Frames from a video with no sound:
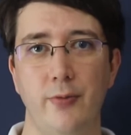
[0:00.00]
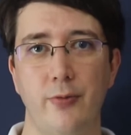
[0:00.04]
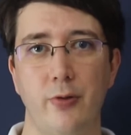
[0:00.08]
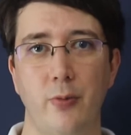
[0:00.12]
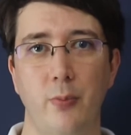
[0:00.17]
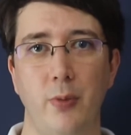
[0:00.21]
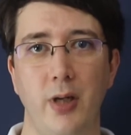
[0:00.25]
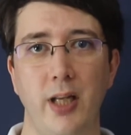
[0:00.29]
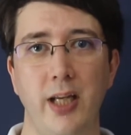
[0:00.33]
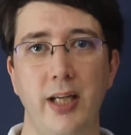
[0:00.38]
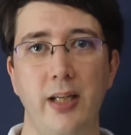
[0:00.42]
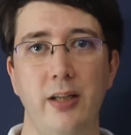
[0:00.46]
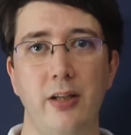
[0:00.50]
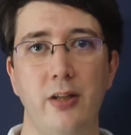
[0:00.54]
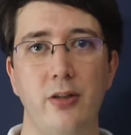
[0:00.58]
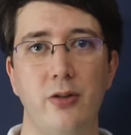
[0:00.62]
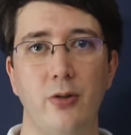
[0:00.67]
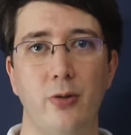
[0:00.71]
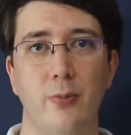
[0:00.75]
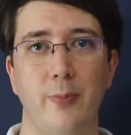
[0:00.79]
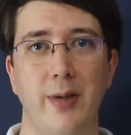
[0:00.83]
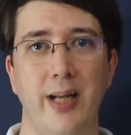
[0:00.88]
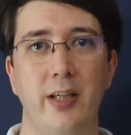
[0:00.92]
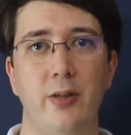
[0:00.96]
from leaders
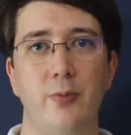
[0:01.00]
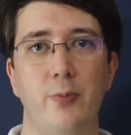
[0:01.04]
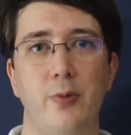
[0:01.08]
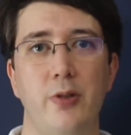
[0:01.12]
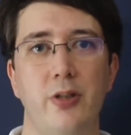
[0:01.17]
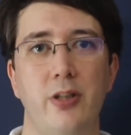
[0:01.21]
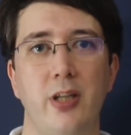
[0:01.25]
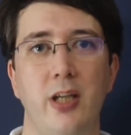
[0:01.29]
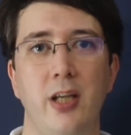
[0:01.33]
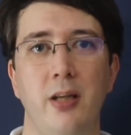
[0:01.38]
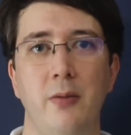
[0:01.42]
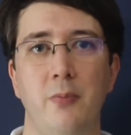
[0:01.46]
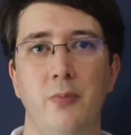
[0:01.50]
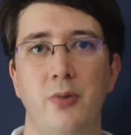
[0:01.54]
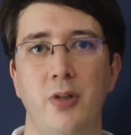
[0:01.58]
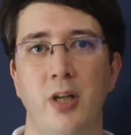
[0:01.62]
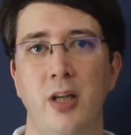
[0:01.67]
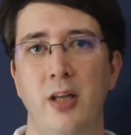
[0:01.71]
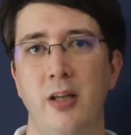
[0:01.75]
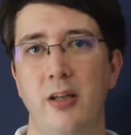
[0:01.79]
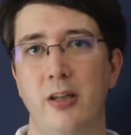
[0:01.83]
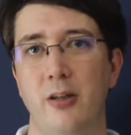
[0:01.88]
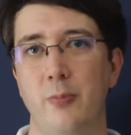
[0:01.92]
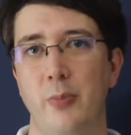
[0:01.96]
or management teams
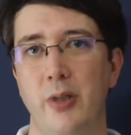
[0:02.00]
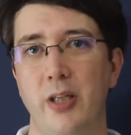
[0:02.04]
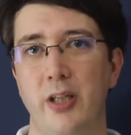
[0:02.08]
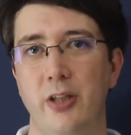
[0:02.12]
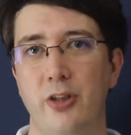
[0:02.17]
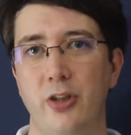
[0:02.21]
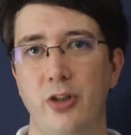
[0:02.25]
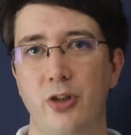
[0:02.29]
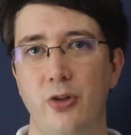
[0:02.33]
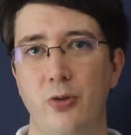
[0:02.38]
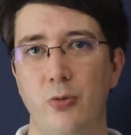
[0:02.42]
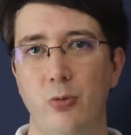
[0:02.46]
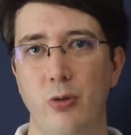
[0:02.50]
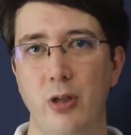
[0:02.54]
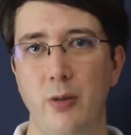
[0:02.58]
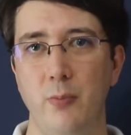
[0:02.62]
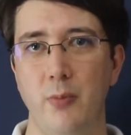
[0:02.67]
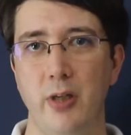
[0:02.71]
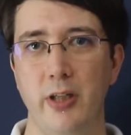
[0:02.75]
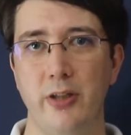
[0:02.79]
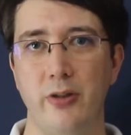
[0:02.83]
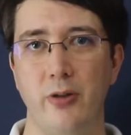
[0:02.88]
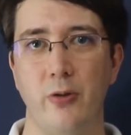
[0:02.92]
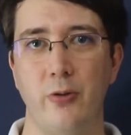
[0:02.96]
can be
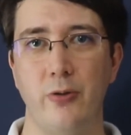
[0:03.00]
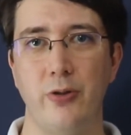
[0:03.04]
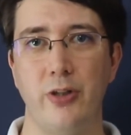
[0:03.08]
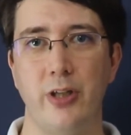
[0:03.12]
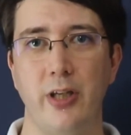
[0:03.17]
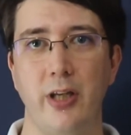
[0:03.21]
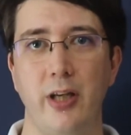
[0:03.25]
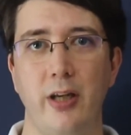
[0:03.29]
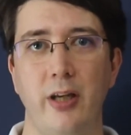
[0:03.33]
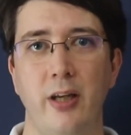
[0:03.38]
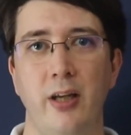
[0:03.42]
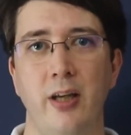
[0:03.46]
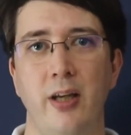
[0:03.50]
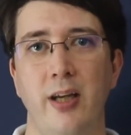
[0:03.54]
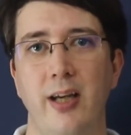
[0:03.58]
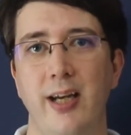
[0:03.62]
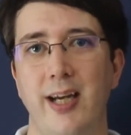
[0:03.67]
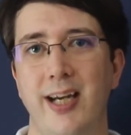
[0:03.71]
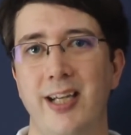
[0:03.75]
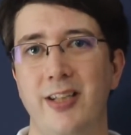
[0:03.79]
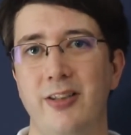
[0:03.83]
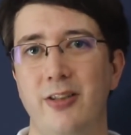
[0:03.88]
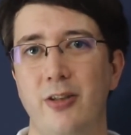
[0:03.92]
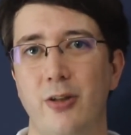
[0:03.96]
extremely toxic
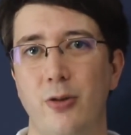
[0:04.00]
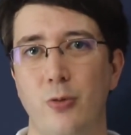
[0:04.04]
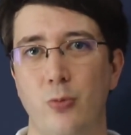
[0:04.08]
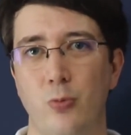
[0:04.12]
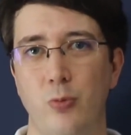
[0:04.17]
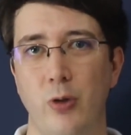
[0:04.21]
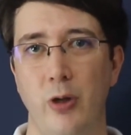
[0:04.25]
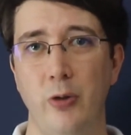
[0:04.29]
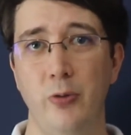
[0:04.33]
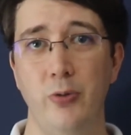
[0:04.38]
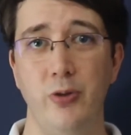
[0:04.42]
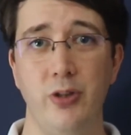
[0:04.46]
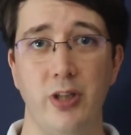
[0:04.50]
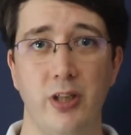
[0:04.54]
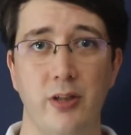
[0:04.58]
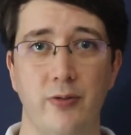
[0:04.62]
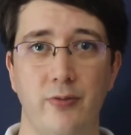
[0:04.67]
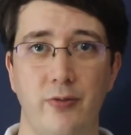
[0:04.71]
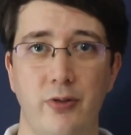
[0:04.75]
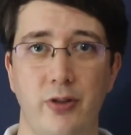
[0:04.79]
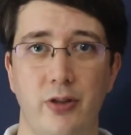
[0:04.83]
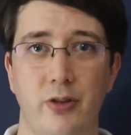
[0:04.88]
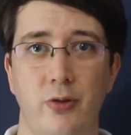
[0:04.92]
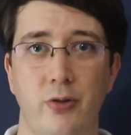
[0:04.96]
and corrosive to